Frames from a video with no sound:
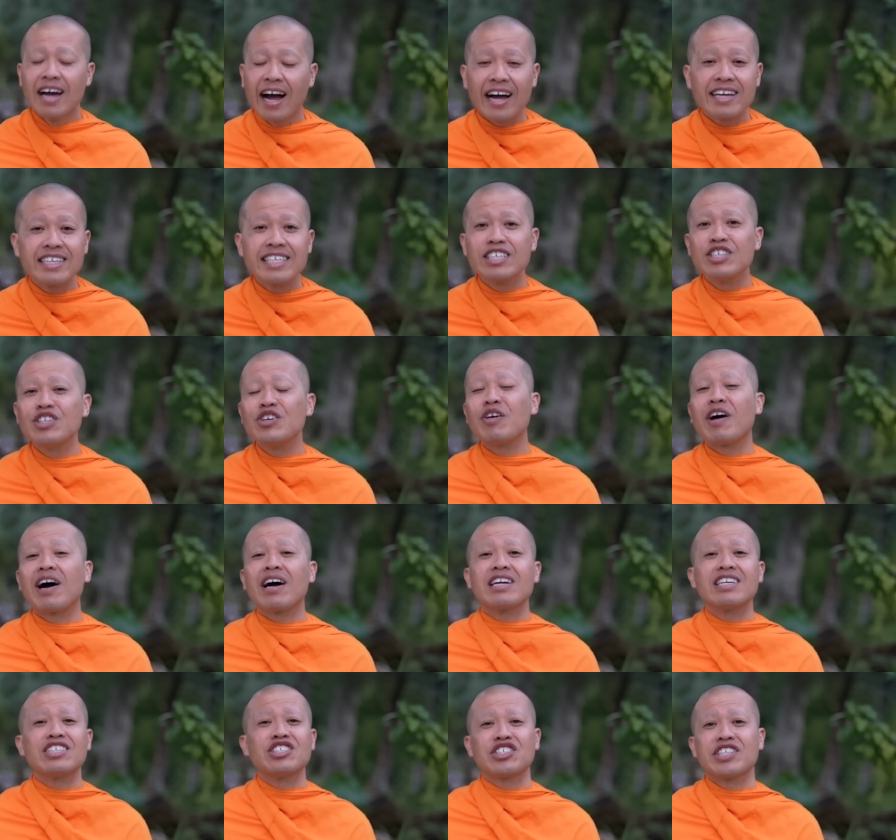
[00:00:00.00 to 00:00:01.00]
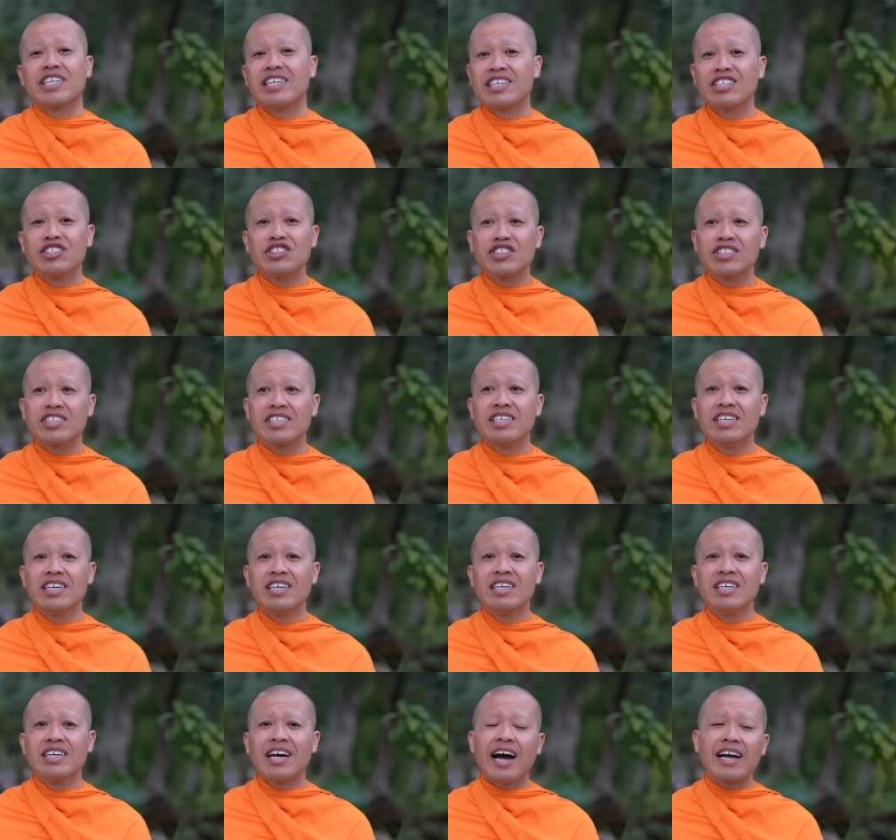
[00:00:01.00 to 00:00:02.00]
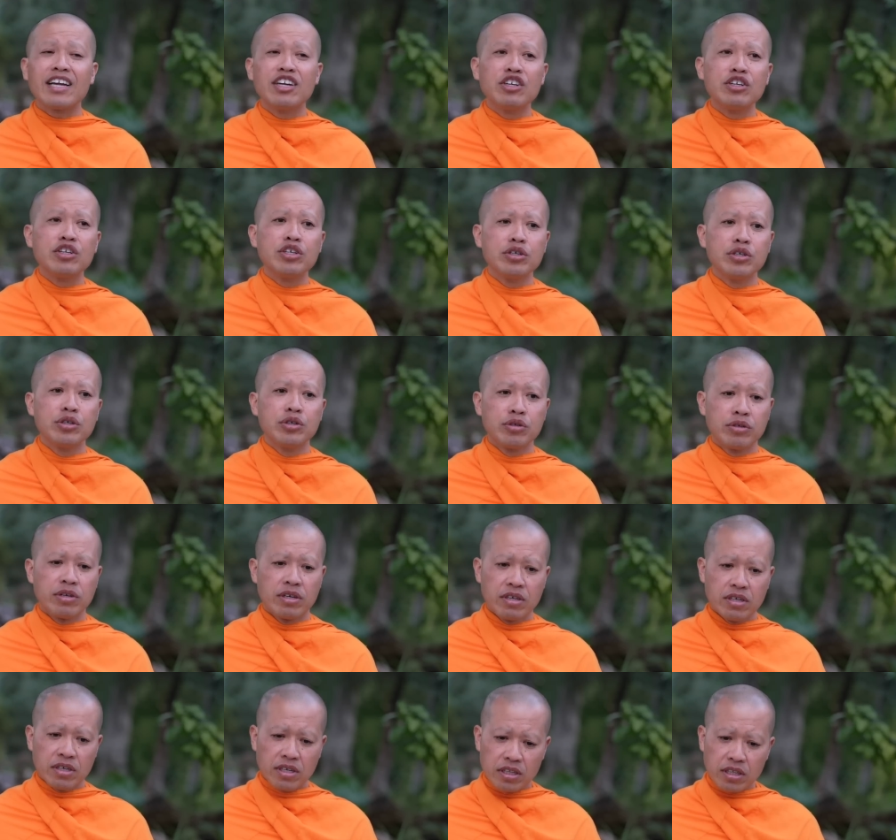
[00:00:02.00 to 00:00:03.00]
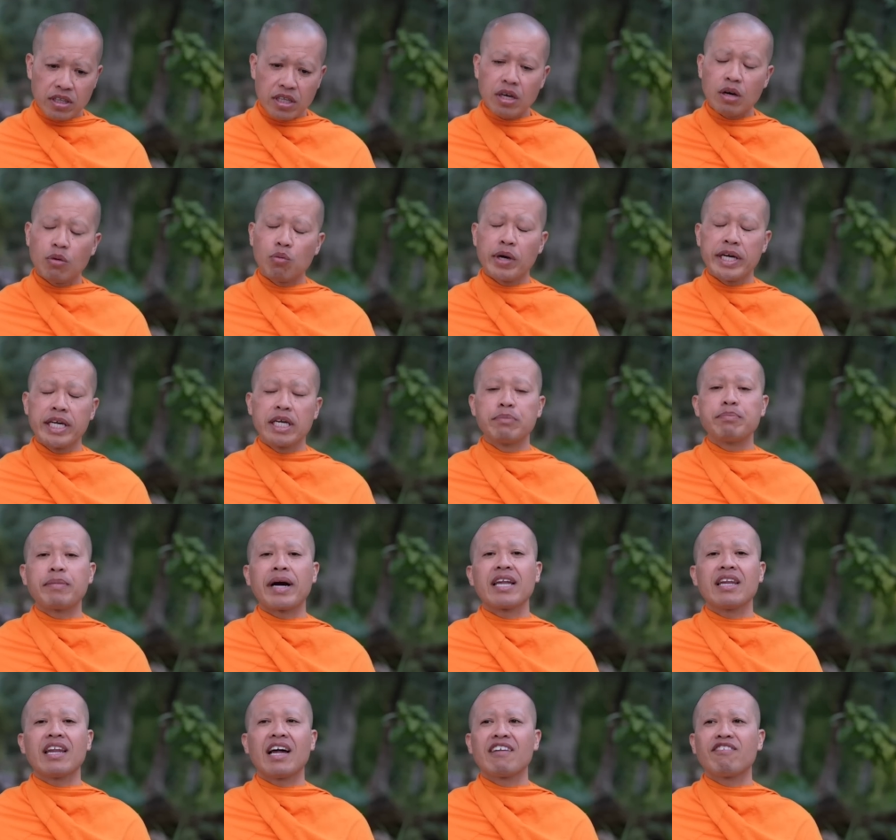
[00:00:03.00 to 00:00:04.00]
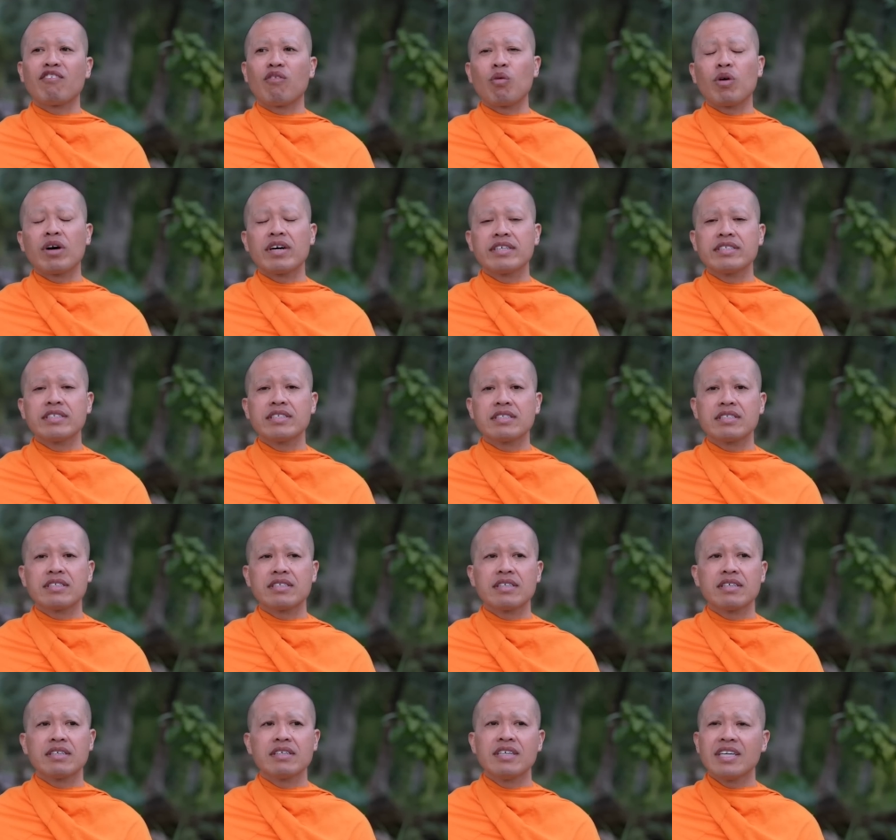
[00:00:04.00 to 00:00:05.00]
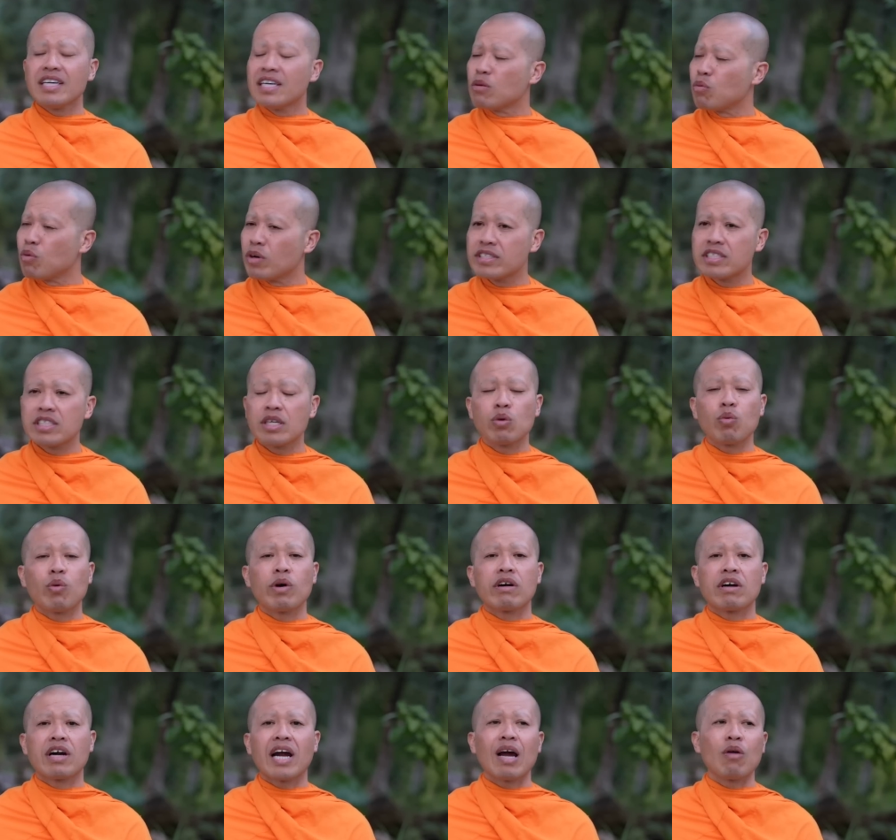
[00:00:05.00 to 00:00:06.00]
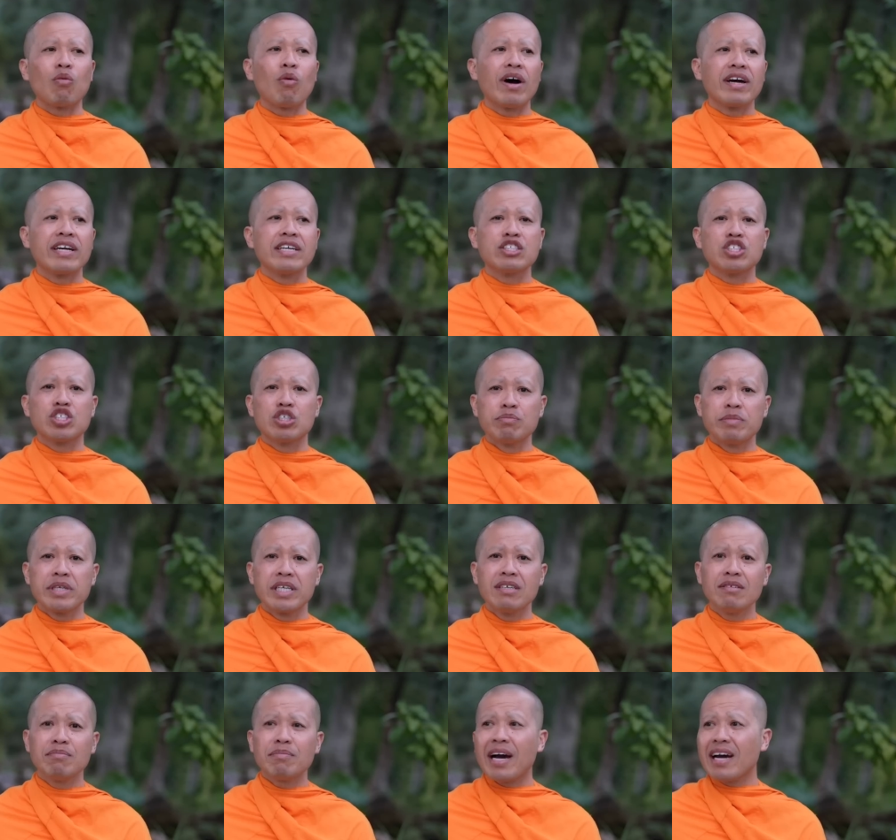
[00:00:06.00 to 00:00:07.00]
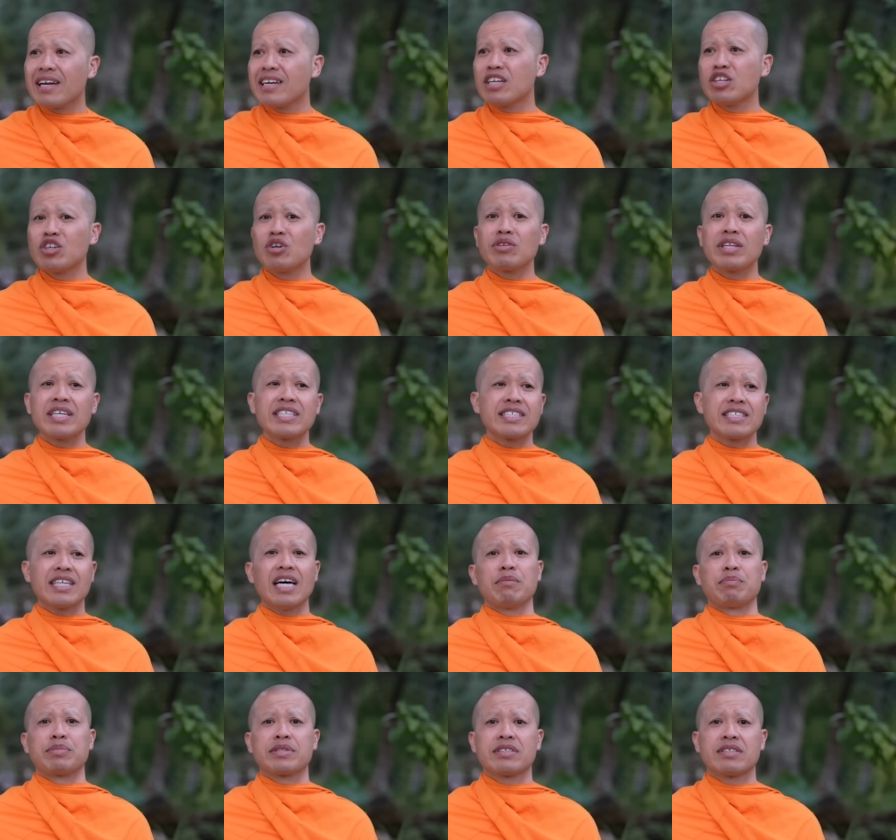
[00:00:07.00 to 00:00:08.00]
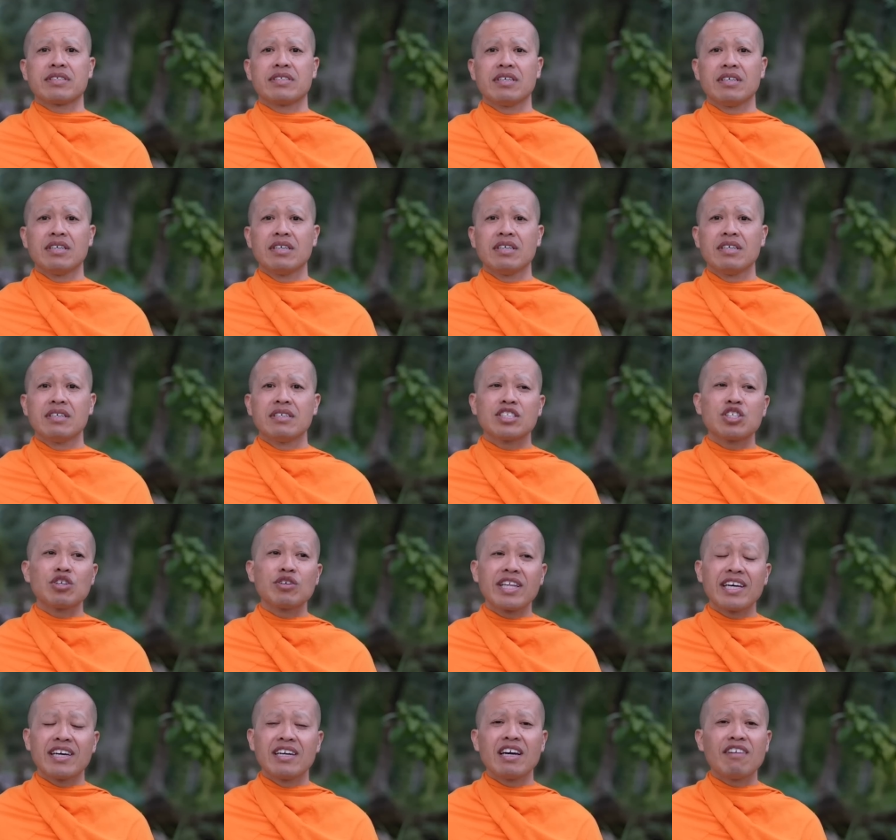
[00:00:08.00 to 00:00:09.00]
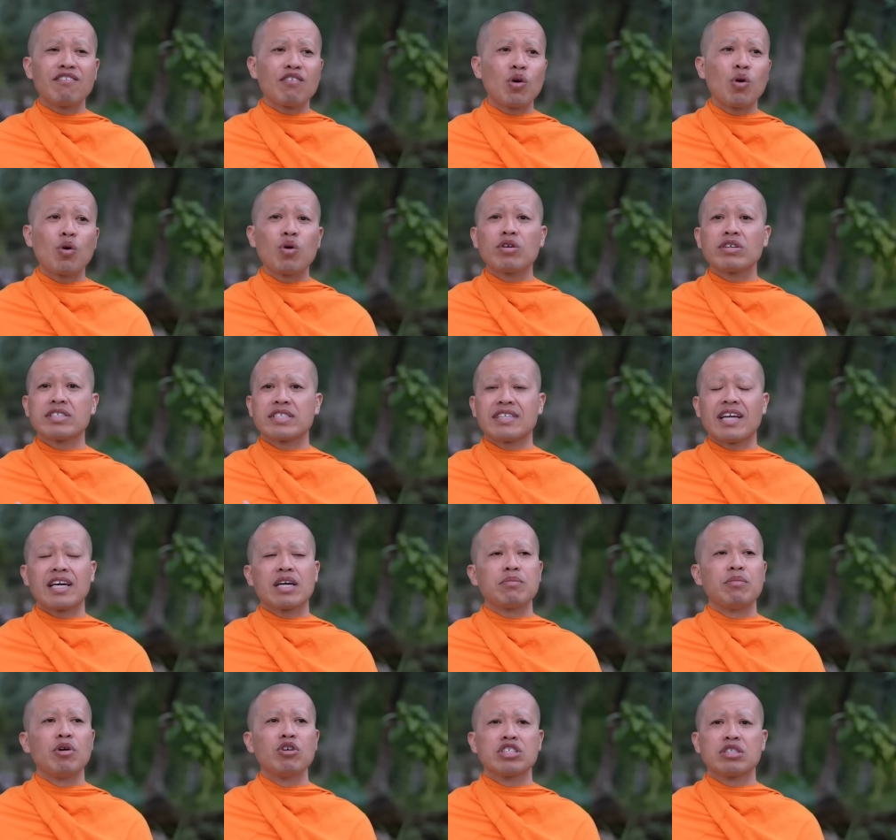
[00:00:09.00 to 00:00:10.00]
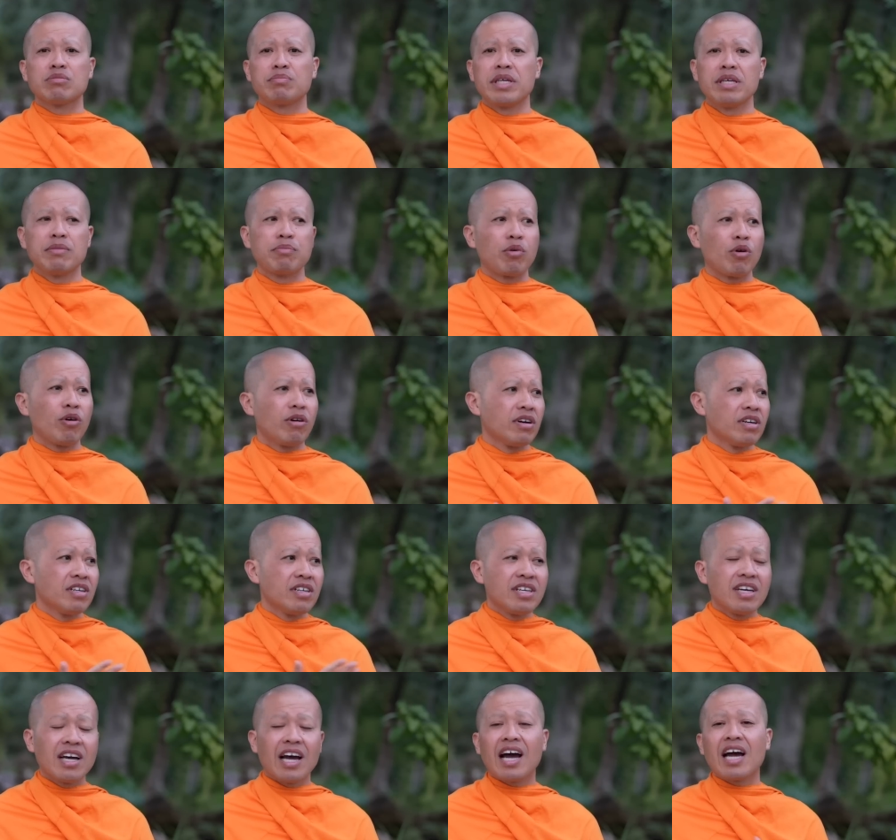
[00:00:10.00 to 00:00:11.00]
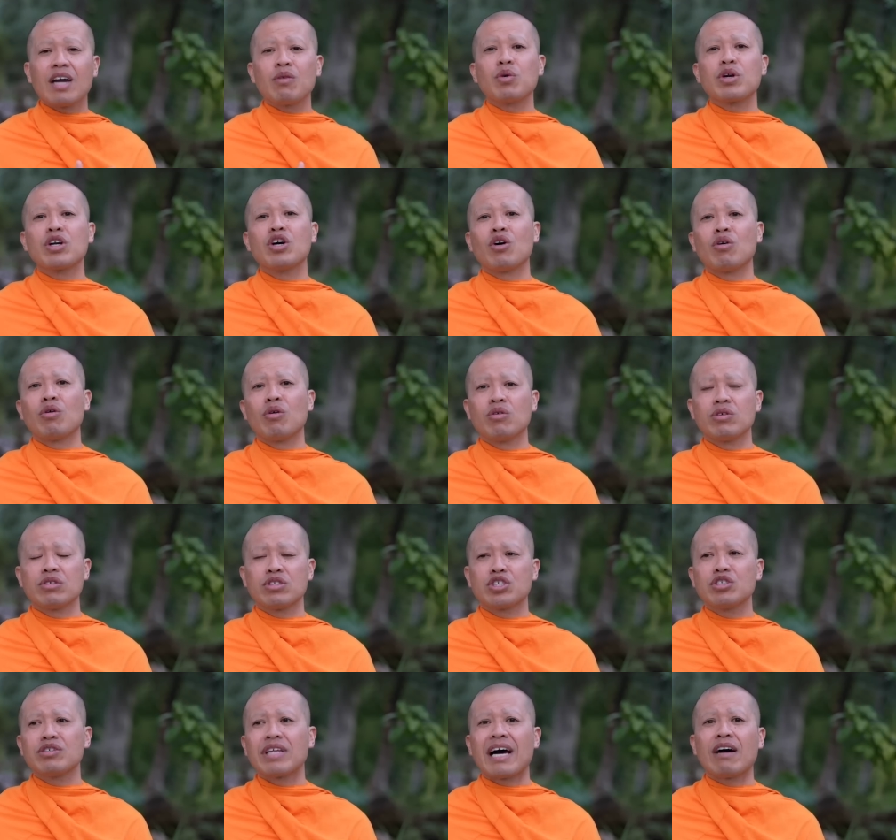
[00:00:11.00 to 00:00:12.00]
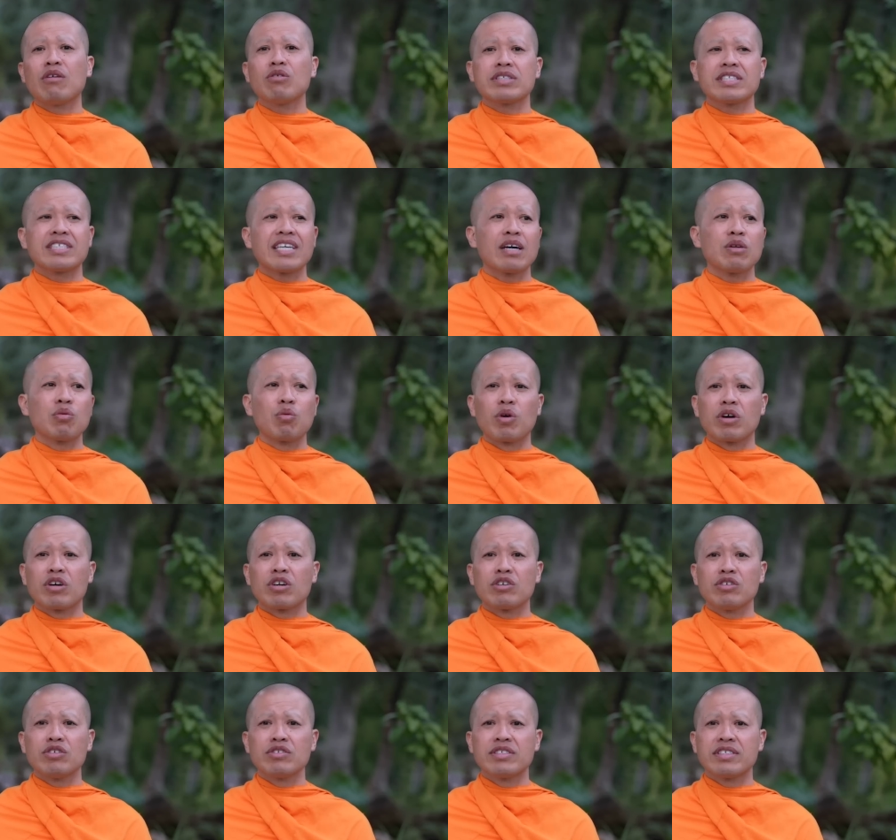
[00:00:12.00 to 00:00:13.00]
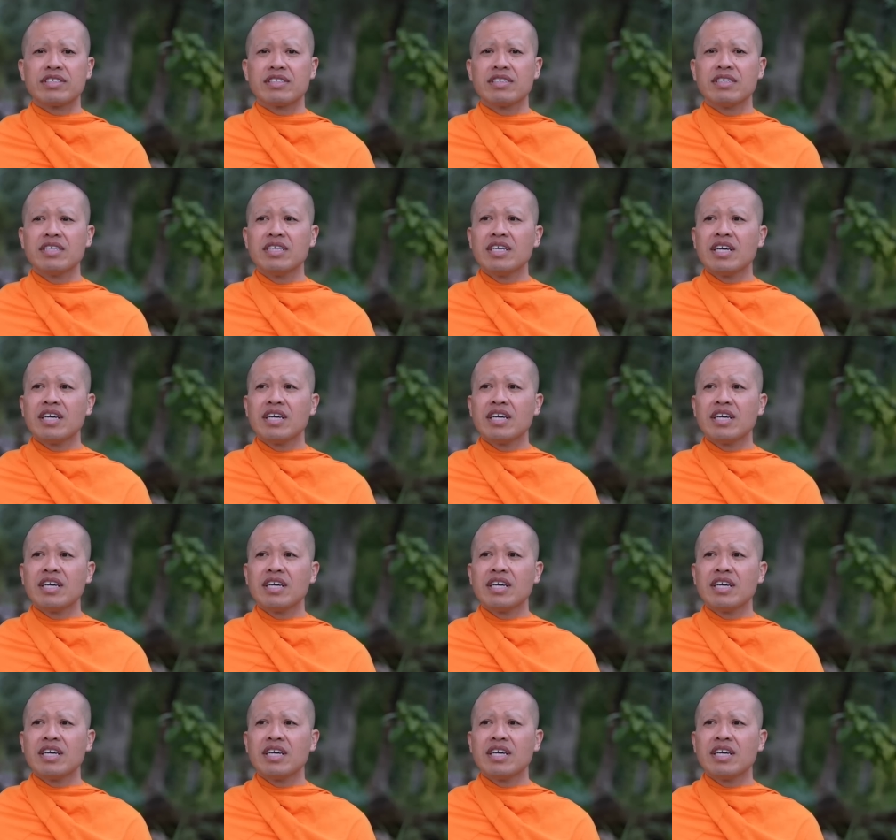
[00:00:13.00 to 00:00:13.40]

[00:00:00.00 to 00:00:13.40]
I didn't know how to change. I knew the way my life was. It wasn't where I wanted to be, but I didn't know the steps. So then, of course, like most people, I would go to the outside world.